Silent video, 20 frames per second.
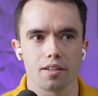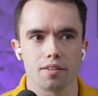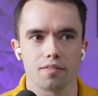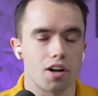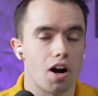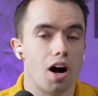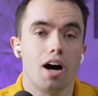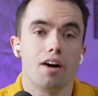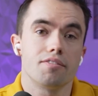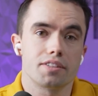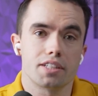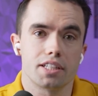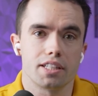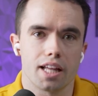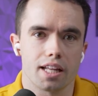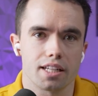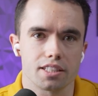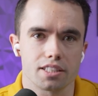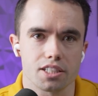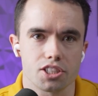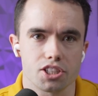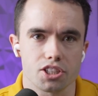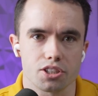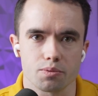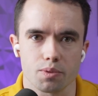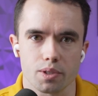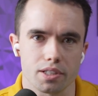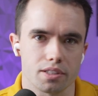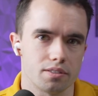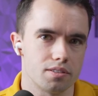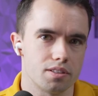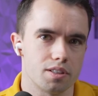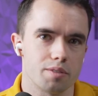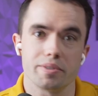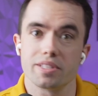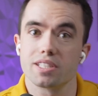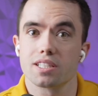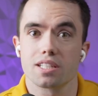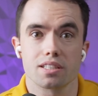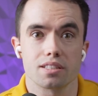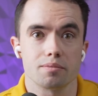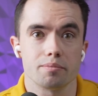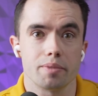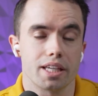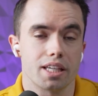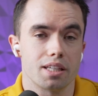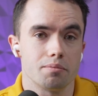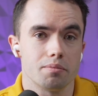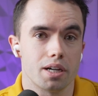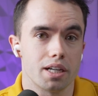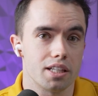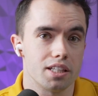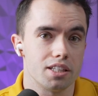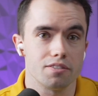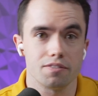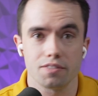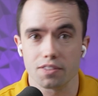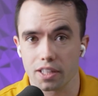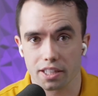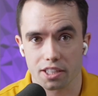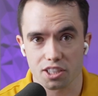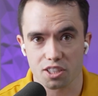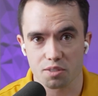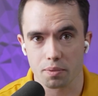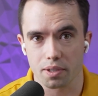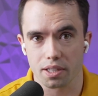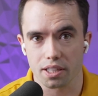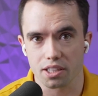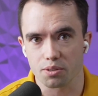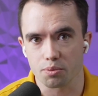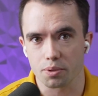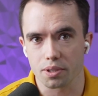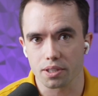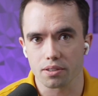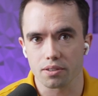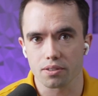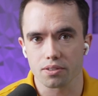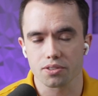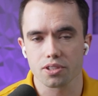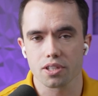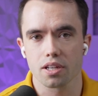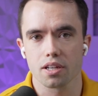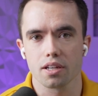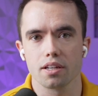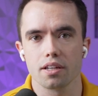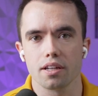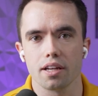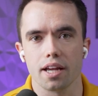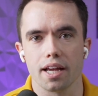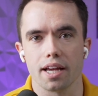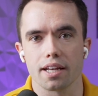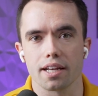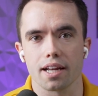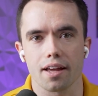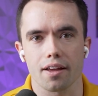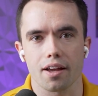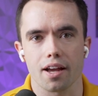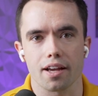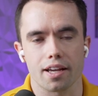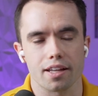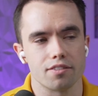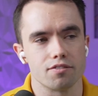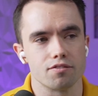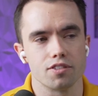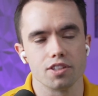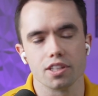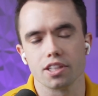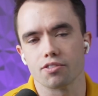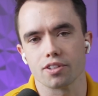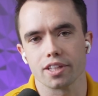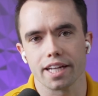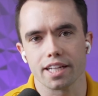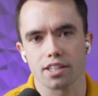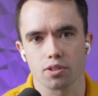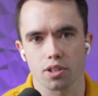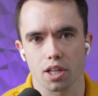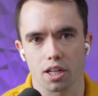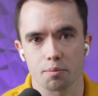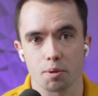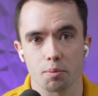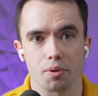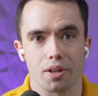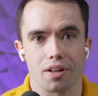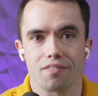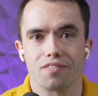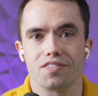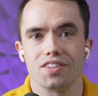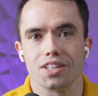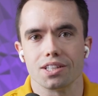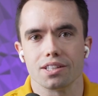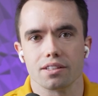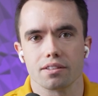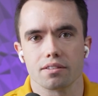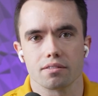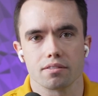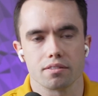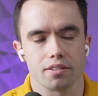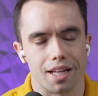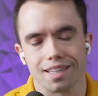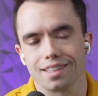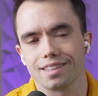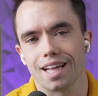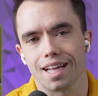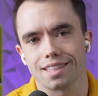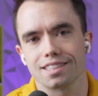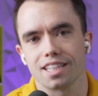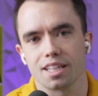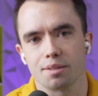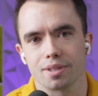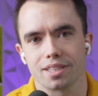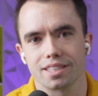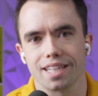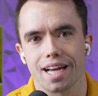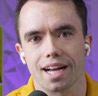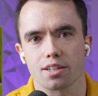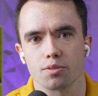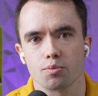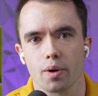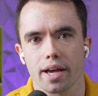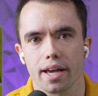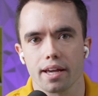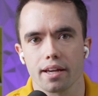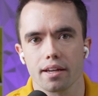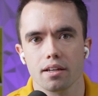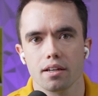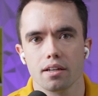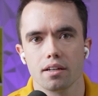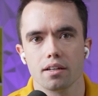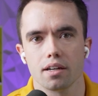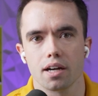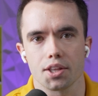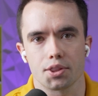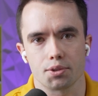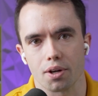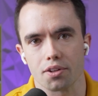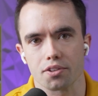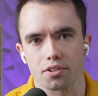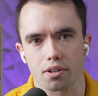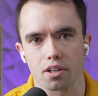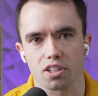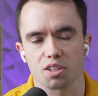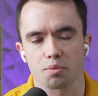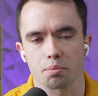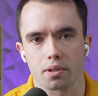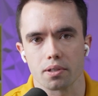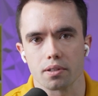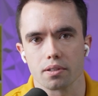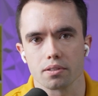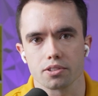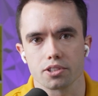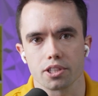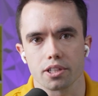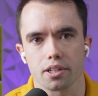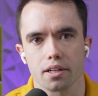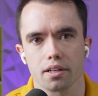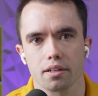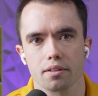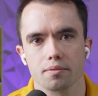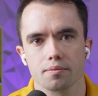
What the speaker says: confident in that decision when the business isn't making money. You feel like you're spinning your wheels. And I can really relate to a lot of people that feel that same exact way throughout their entrepreneurial journey.